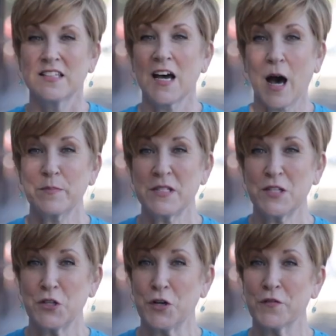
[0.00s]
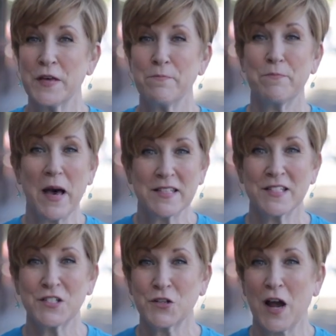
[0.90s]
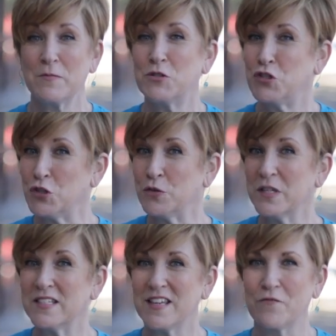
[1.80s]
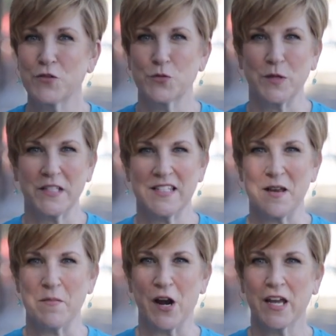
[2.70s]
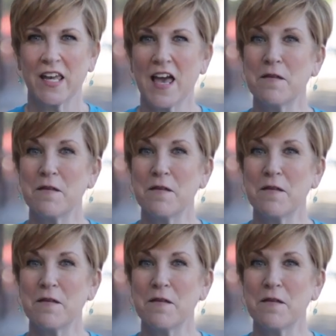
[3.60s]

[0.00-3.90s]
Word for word: Topsy-turvy best describes June in Denver's real estate market,